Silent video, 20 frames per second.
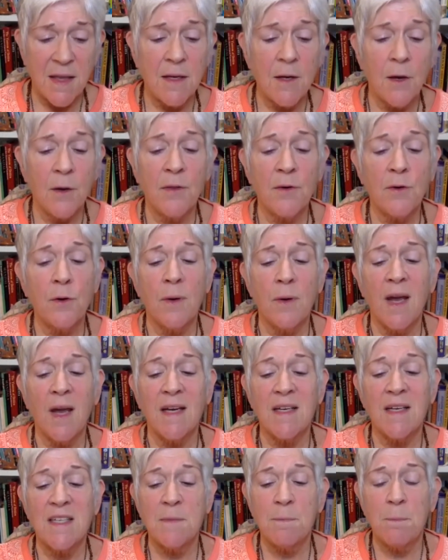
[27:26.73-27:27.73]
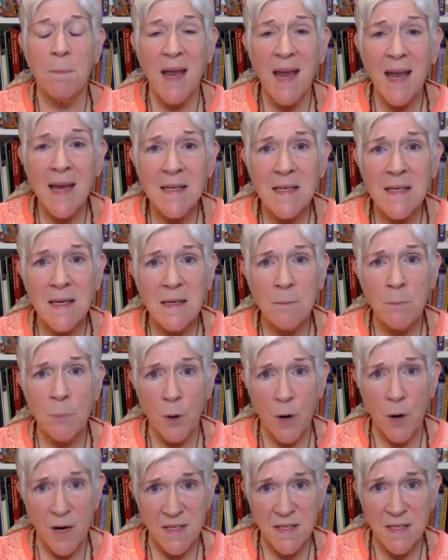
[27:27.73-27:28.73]
they go through expanding
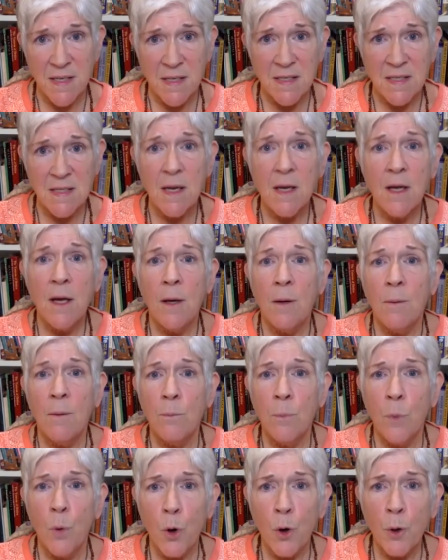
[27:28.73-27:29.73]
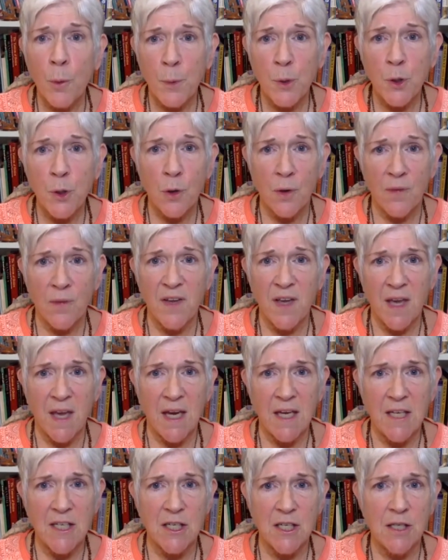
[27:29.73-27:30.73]
process, more
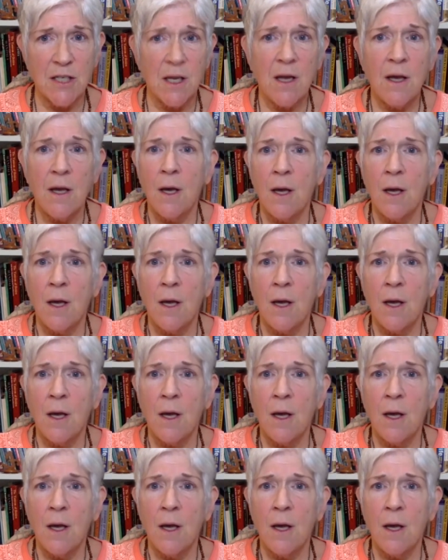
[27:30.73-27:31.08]
purification,